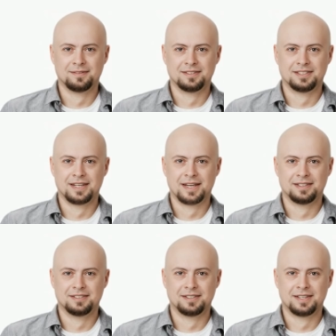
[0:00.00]
she
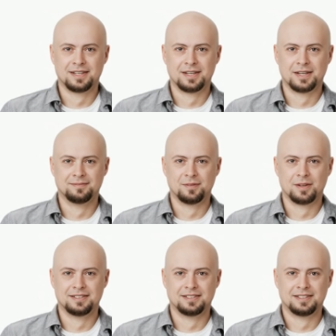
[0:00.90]
asked, her
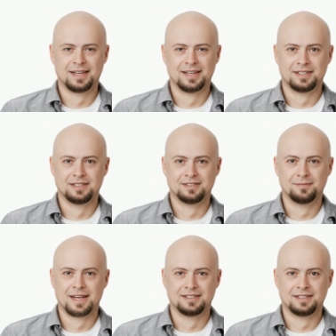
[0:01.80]
voice steady
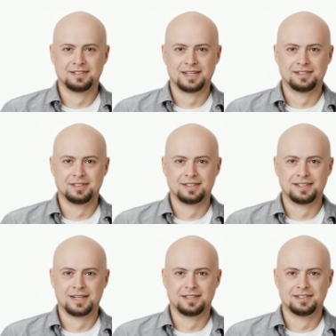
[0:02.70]
despite the tension
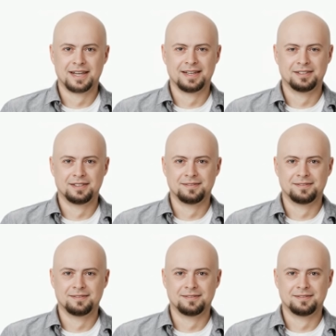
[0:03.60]
in her chest.